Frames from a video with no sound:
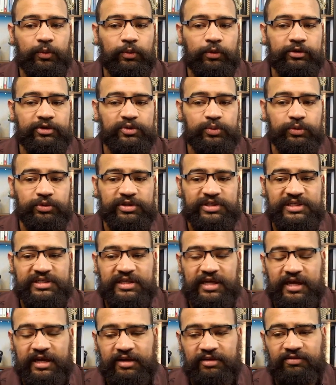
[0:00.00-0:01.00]
works with the
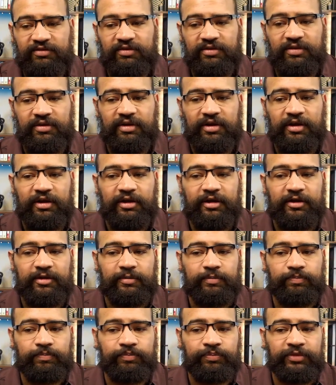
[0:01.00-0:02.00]
state
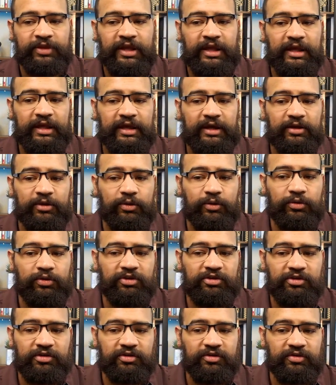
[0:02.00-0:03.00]
um, you know
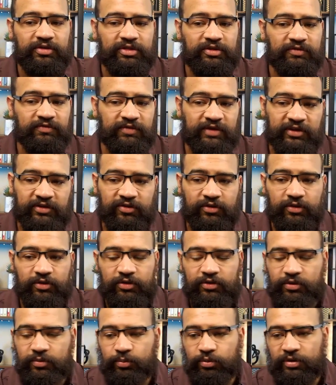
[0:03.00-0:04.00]
the the vendor
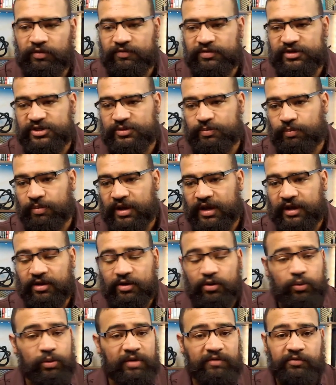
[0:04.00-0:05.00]
the previous bank
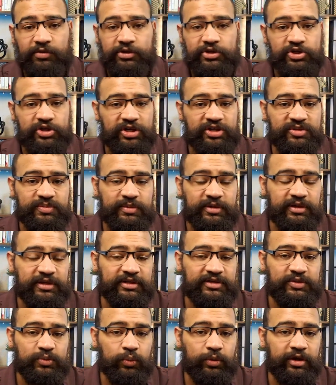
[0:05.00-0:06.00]
whoever the judgment
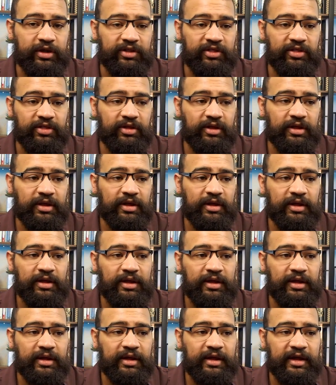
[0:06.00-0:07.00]
is with
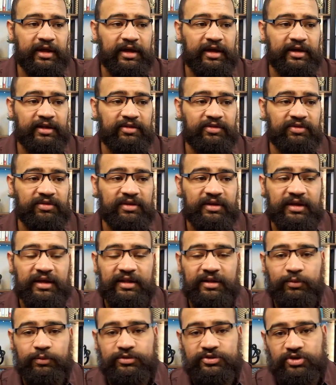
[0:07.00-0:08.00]
and get
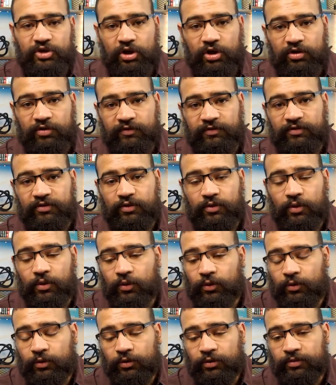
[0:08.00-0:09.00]
it resolved
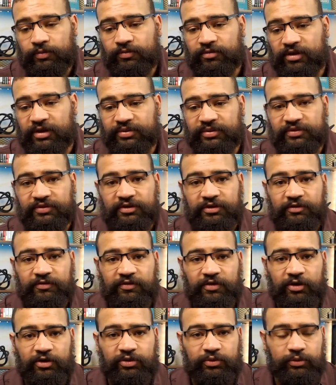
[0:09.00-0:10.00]
or let the deal
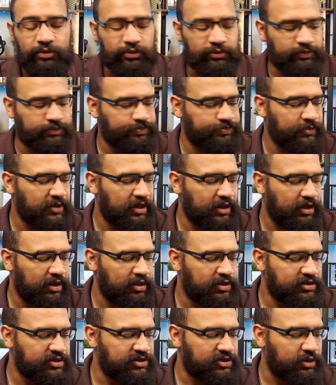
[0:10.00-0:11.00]
fall through
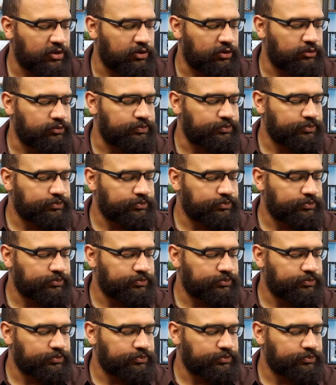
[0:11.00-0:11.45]
so